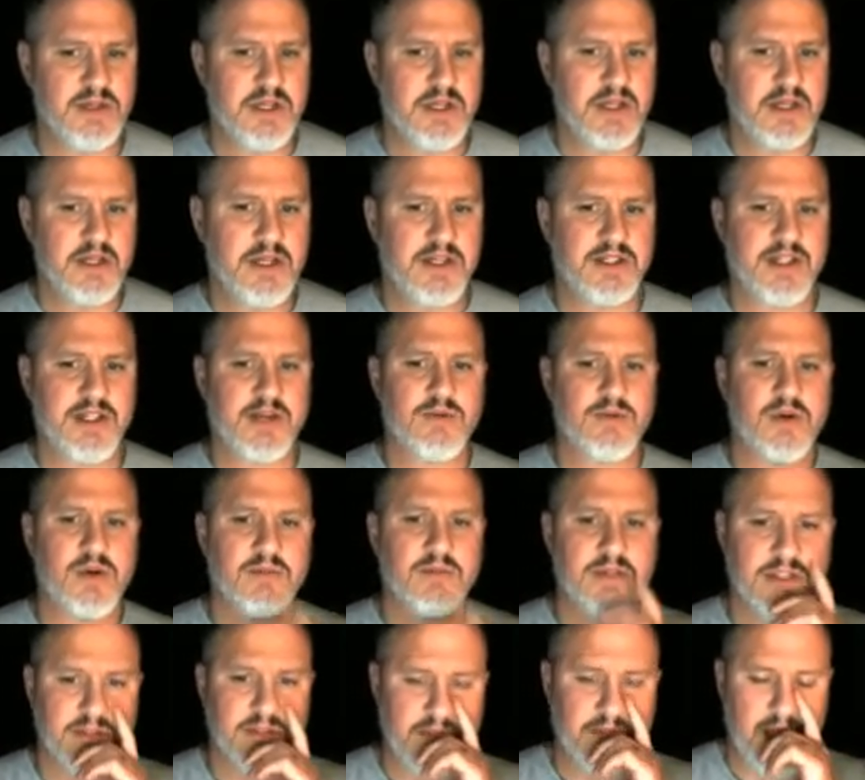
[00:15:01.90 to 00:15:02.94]
You say, well,
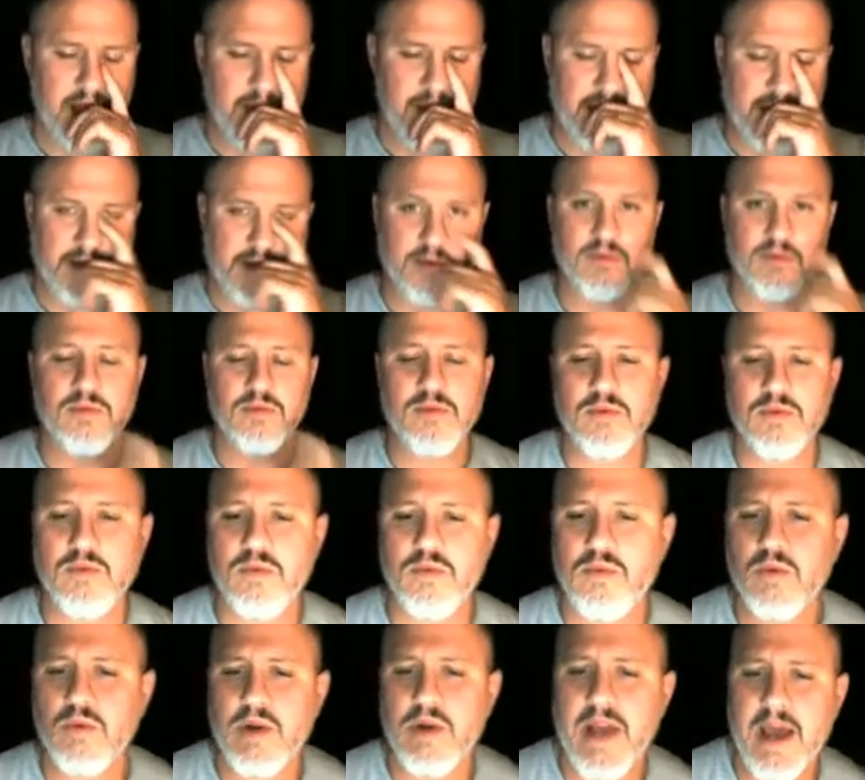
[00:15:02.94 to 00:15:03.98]
Mr. Babiak,
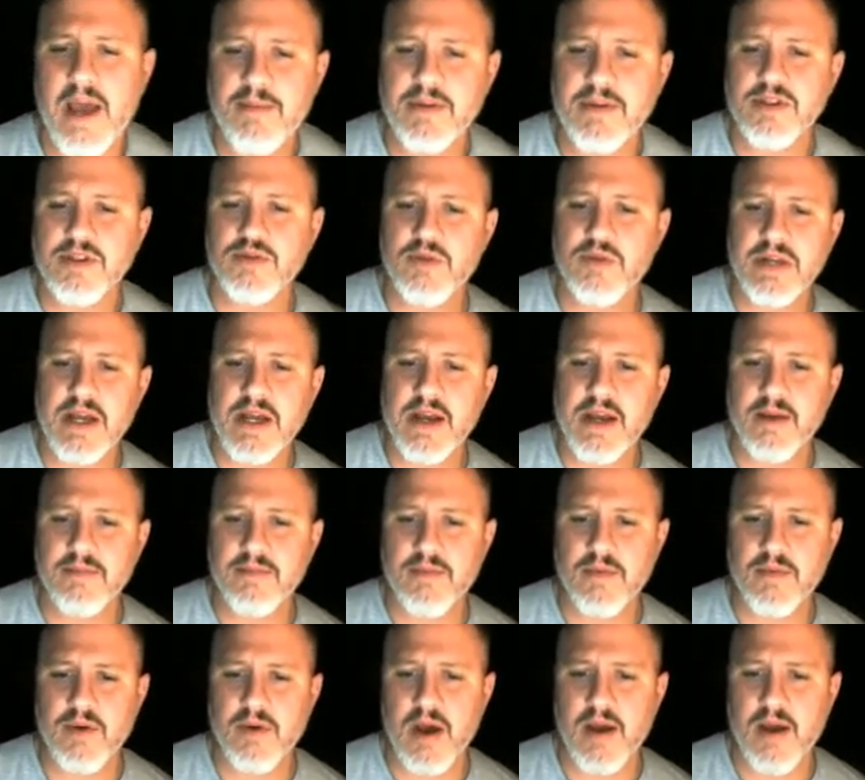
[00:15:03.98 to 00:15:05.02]
what happens when
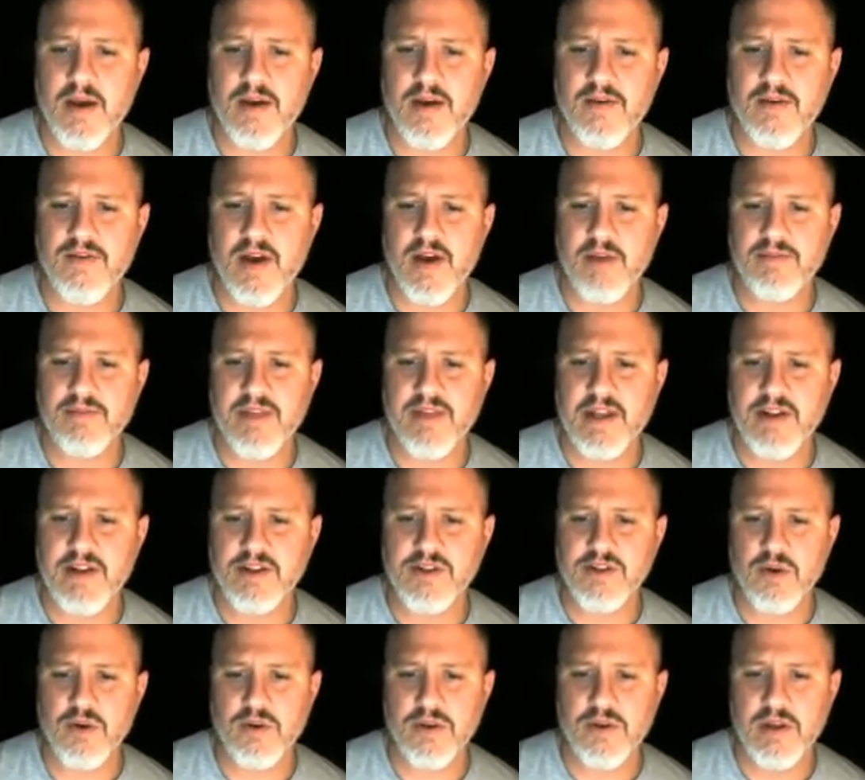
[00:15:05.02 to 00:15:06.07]
if I'm 10 years
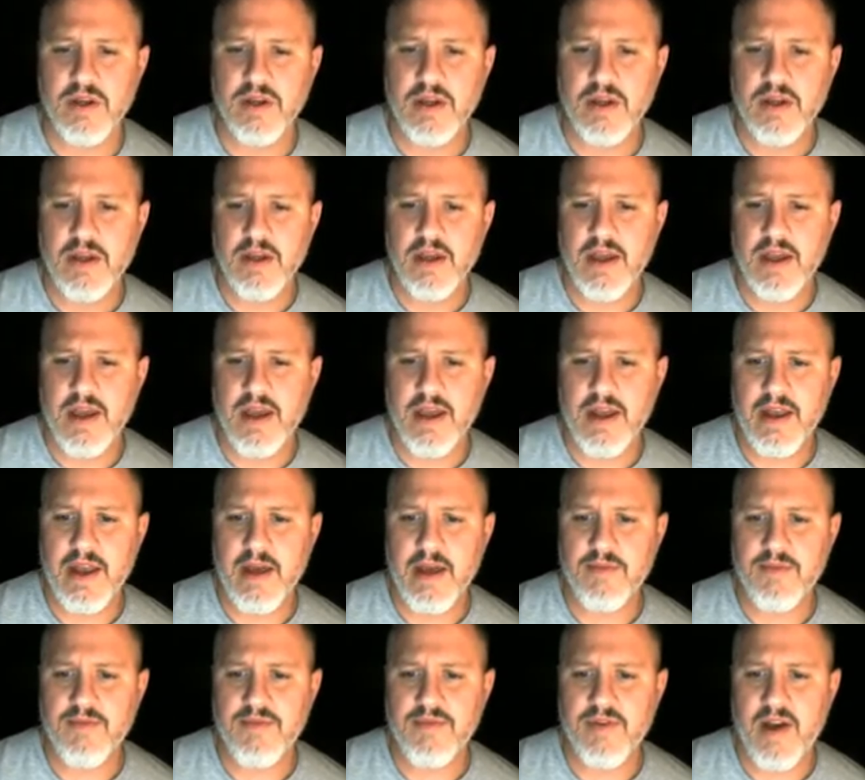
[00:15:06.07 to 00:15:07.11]
old and
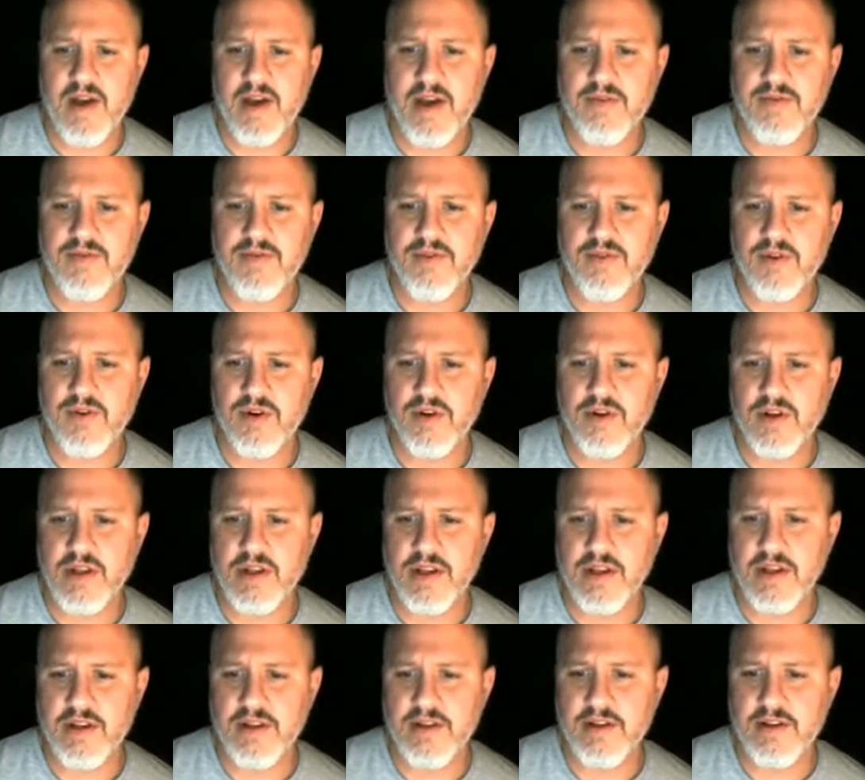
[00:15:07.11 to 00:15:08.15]
I'm 5 foot
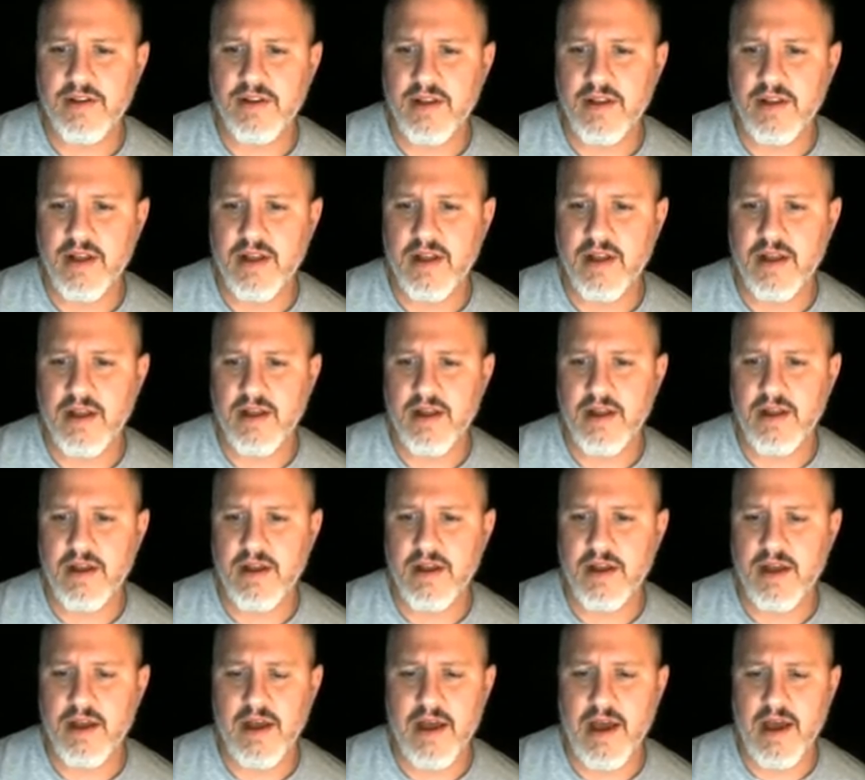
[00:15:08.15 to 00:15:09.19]
and
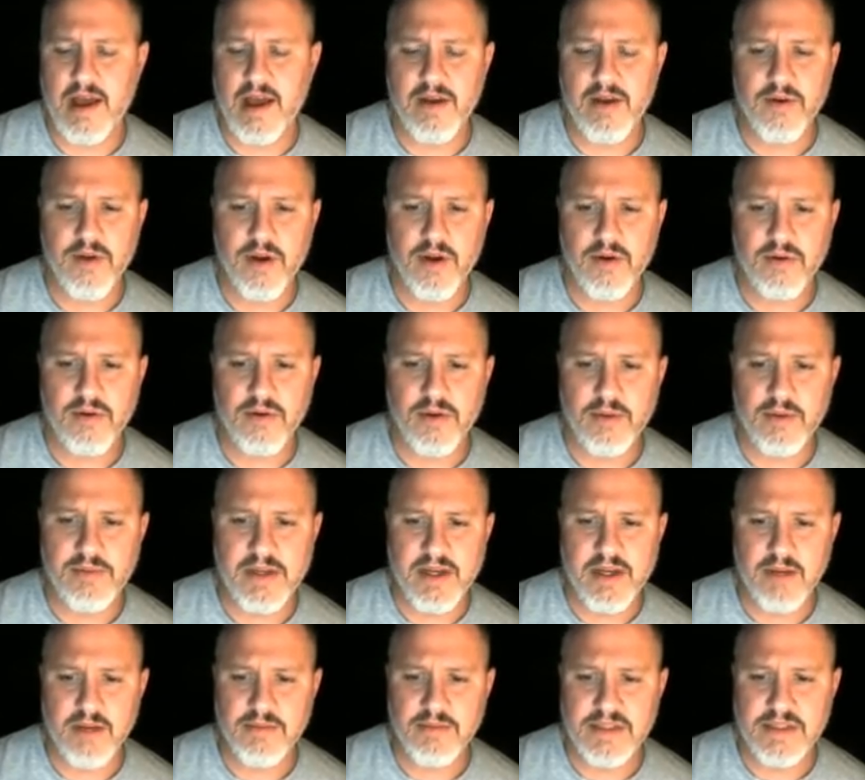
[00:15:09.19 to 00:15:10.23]
I don't know, it
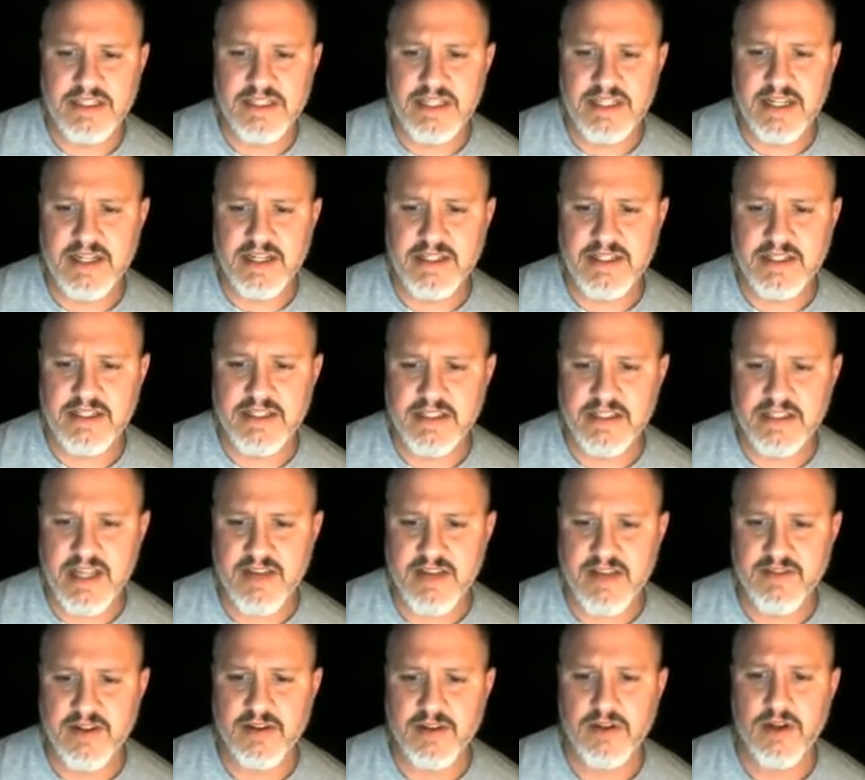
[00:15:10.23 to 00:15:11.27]
becomes 6 and
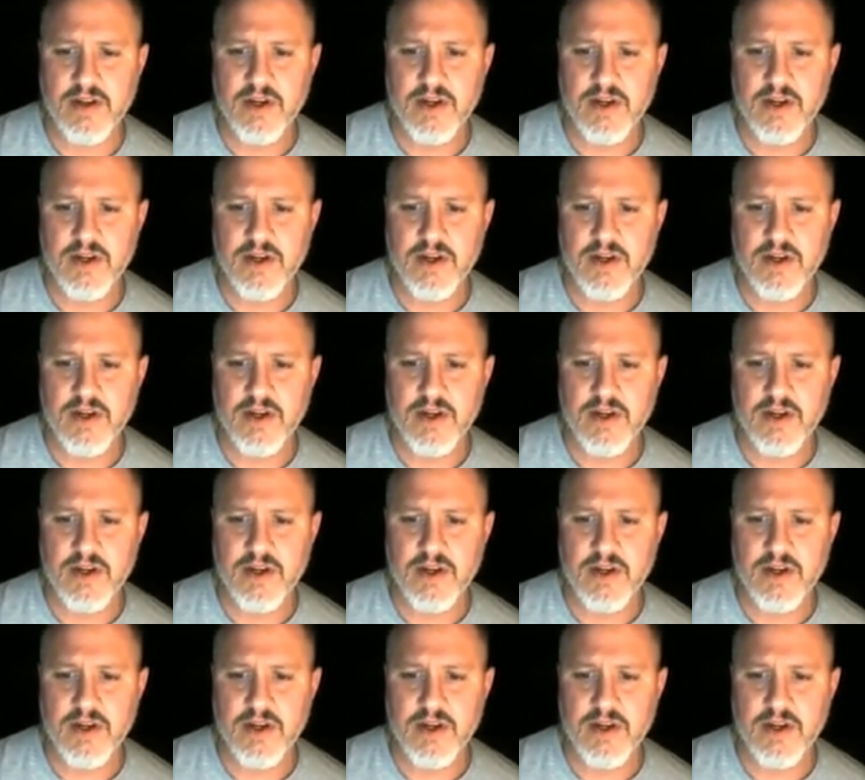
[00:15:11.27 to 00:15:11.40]
7?